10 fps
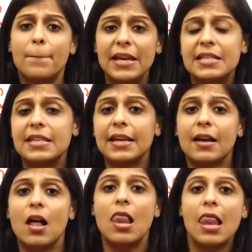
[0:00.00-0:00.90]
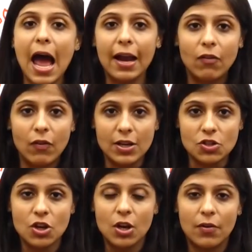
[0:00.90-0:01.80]
basic
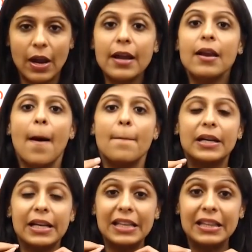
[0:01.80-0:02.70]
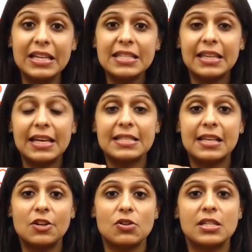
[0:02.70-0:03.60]
language, right? But in this case,
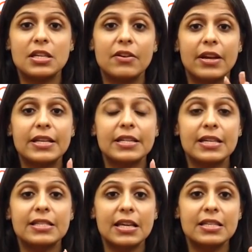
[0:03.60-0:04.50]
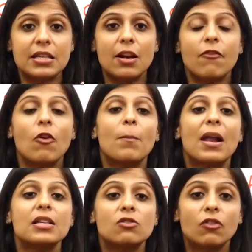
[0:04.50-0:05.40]
the literacy rate is considered for
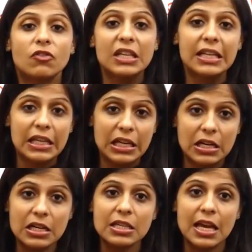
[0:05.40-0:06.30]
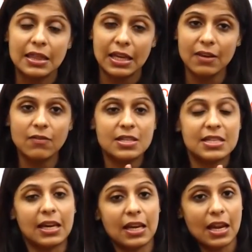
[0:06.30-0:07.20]
plus 15 years. And then the
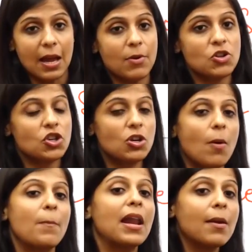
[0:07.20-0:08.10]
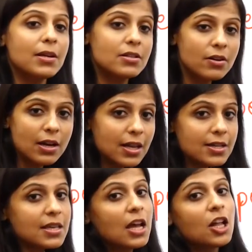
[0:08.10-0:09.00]
second dimension or parameter
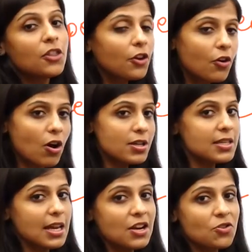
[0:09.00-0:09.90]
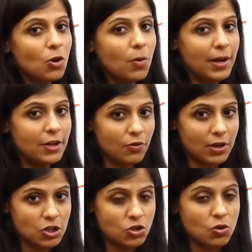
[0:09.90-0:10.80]
is the gross enrollment
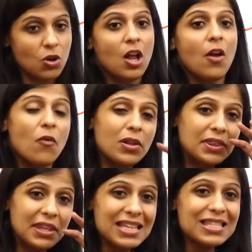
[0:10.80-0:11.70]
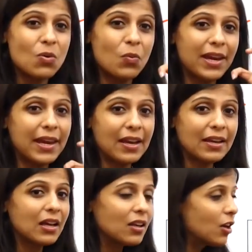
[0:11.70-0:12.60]
ratio. With this, we
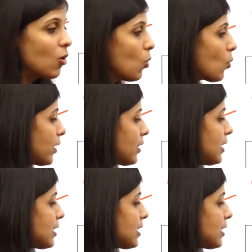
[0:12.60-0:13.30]
can conclude, with